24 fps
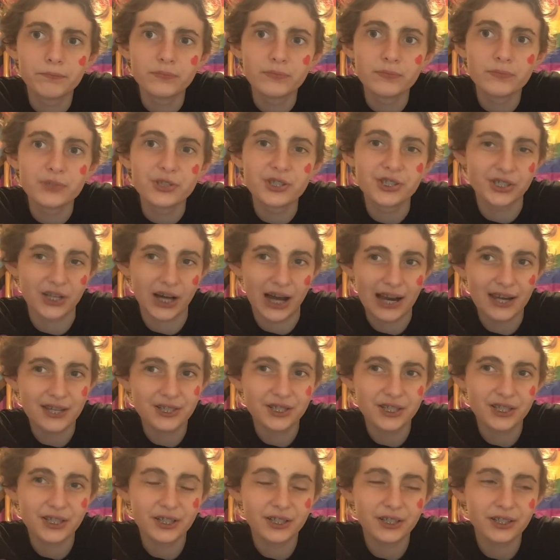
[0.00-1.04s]

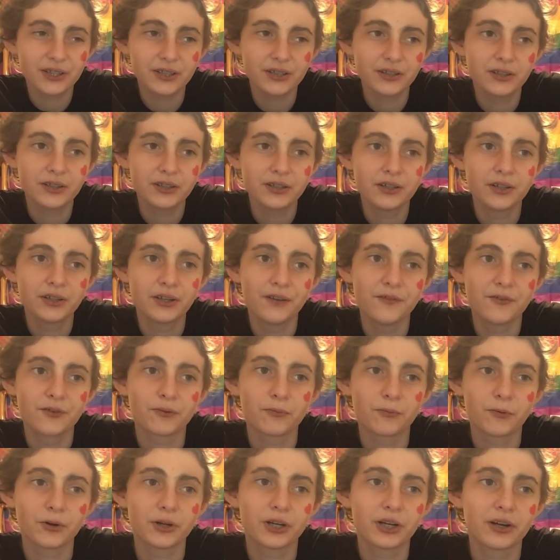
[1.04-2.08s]
sizing, if you're
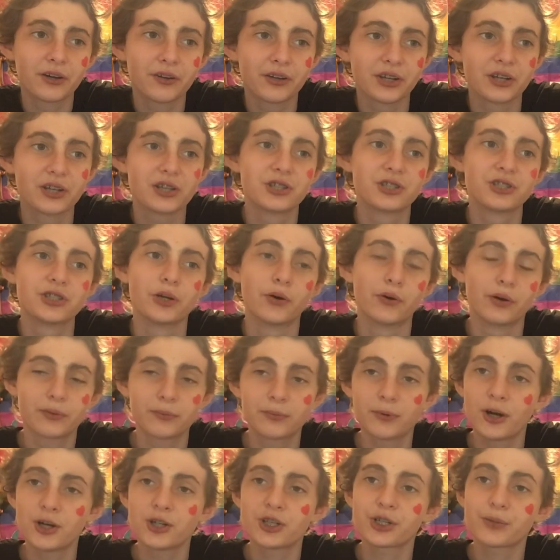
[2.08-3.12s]
working on like the sewing
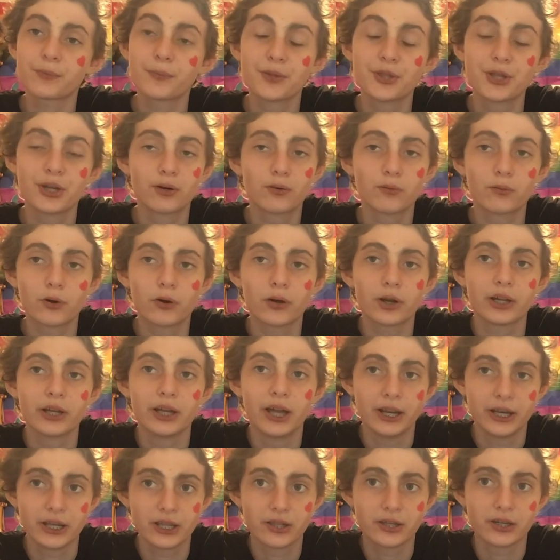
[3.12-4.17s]
project, but they don't work on
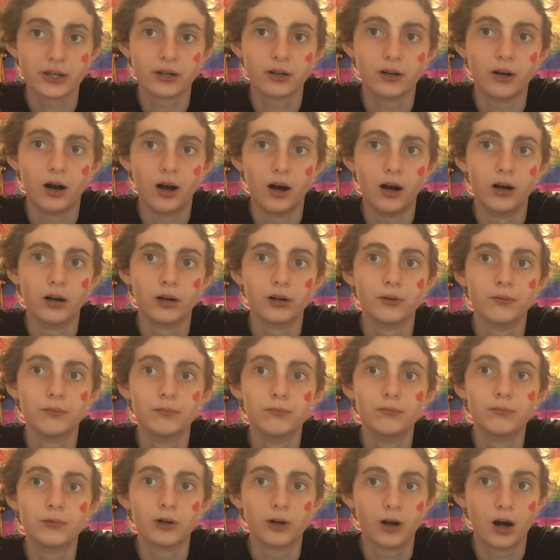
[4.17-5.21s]
anything long
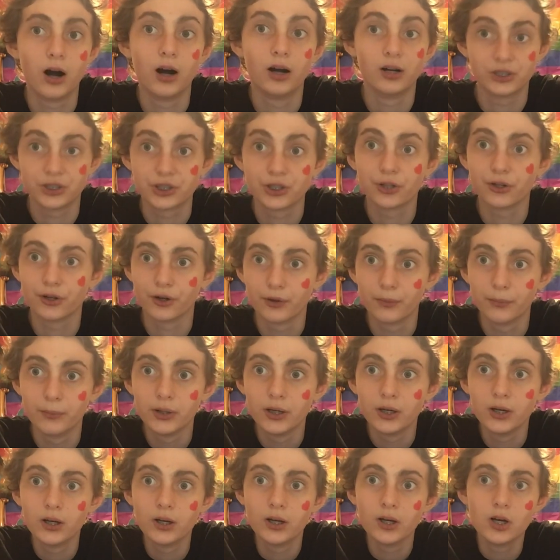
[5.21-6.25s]
term.
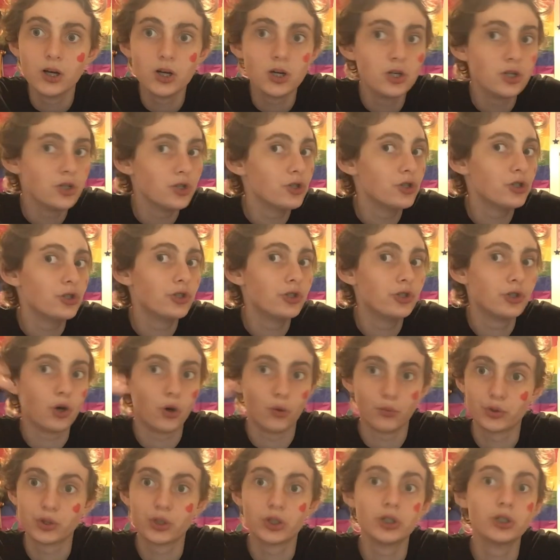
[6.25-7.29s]
Don't